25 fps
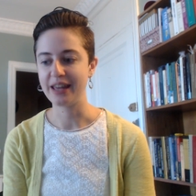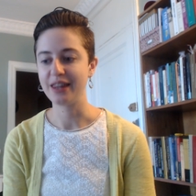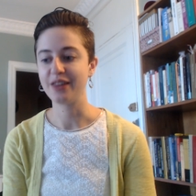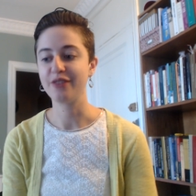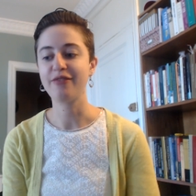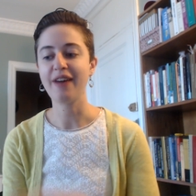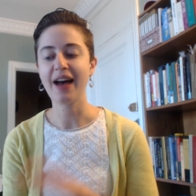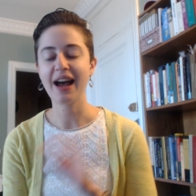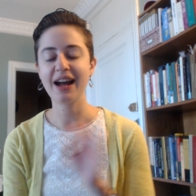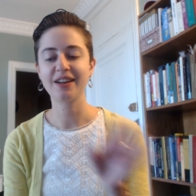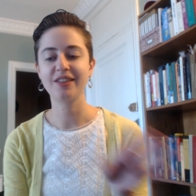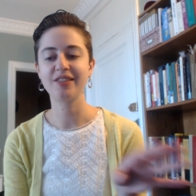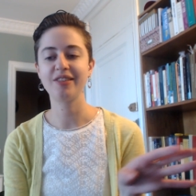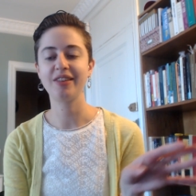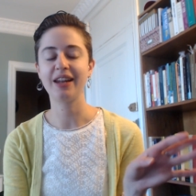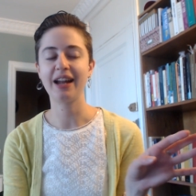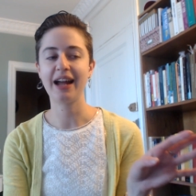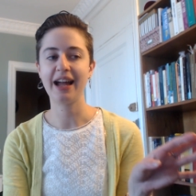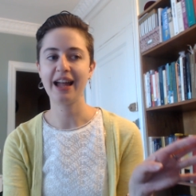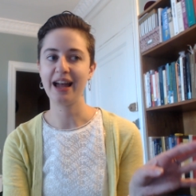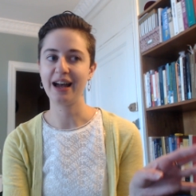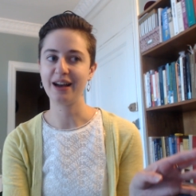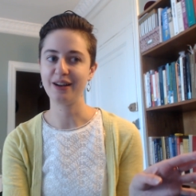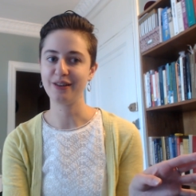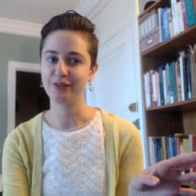The fact that I
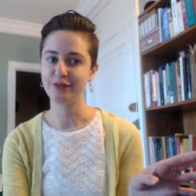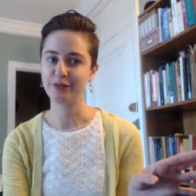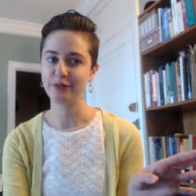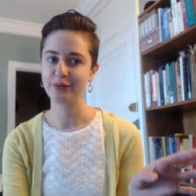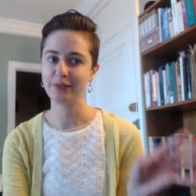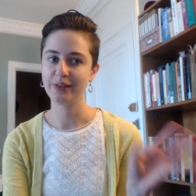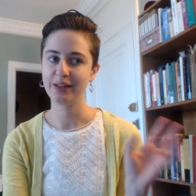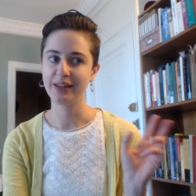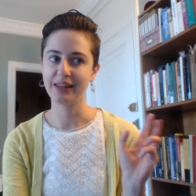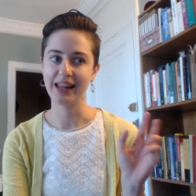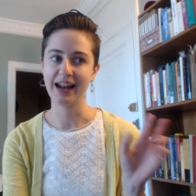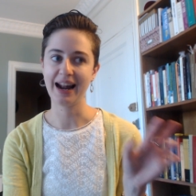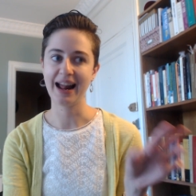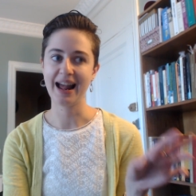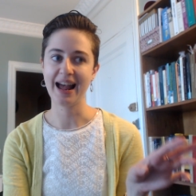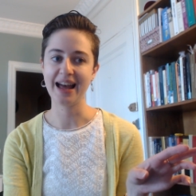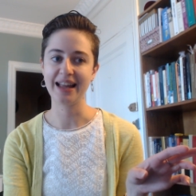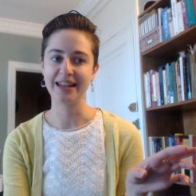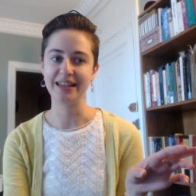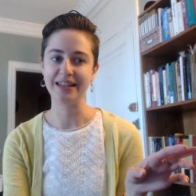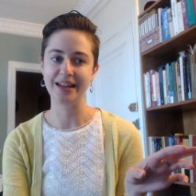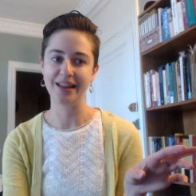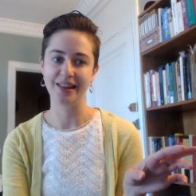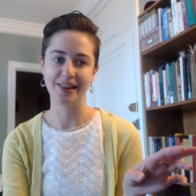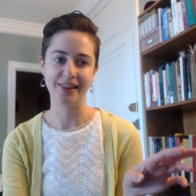have that I
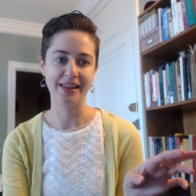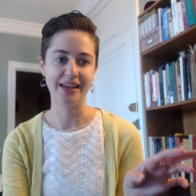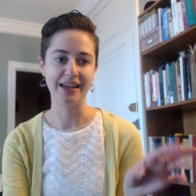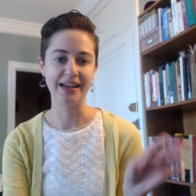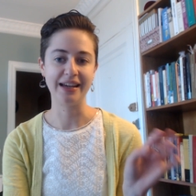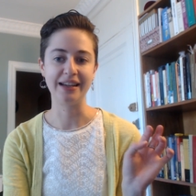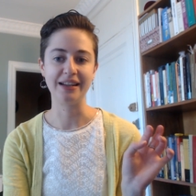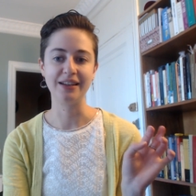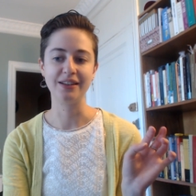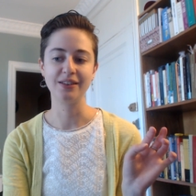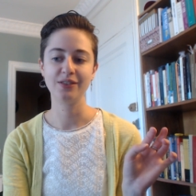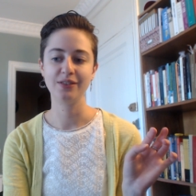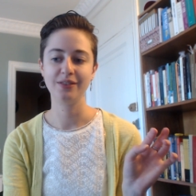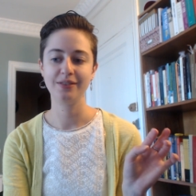had nothing